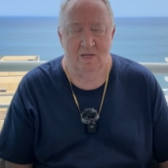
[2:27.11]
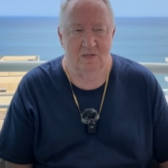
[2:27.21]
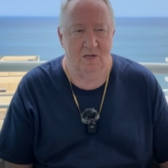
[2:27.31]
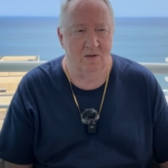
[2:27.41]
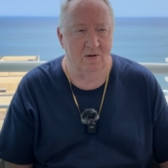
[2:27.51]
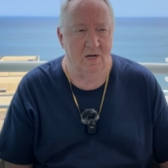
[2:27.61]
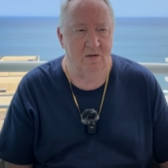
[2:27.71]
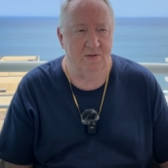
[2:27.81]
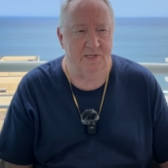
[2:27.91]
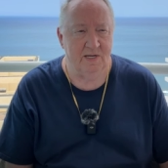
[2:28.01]
It's a little
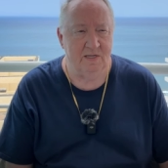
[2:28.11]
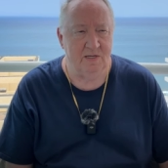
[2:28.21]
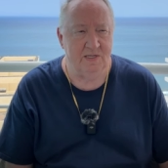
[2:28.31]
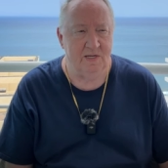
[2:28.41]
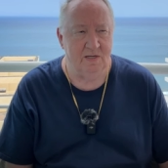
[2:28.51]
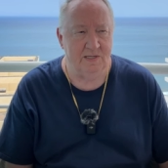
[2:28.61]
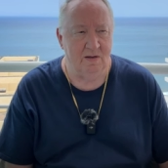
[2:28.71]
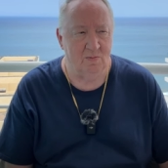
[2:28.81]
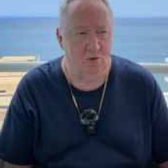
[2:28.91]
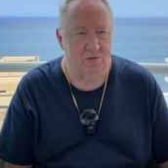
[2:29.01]

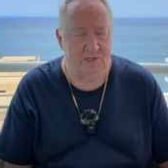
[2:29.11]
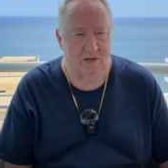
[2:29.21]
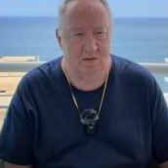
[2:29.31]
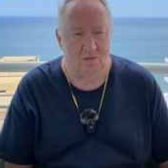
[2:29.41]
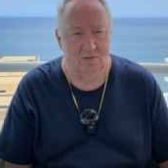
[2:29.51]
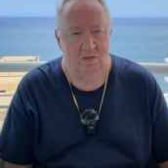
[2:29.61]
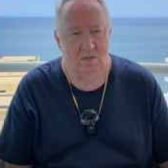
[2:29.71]
160cc motorcycle.